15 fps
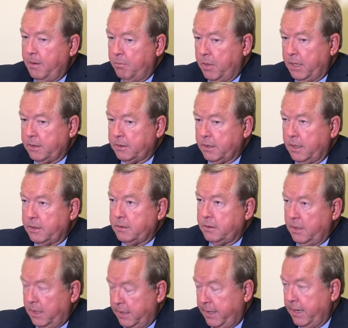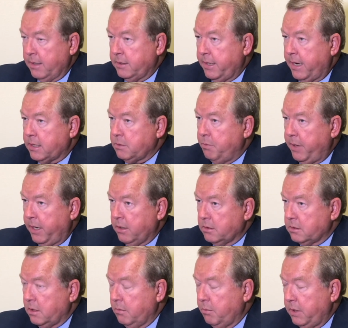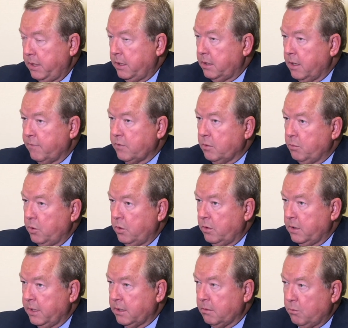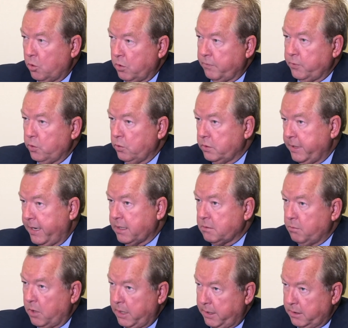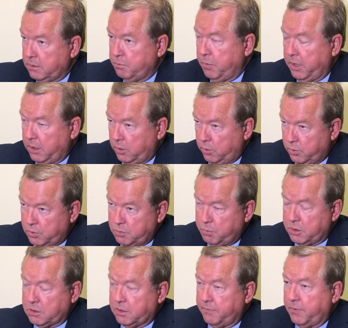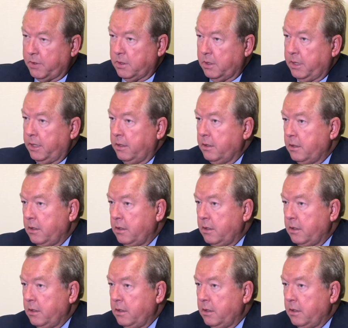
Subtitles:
But again, taxpayers can be comfortable that the motor fuel tax money is being used specifically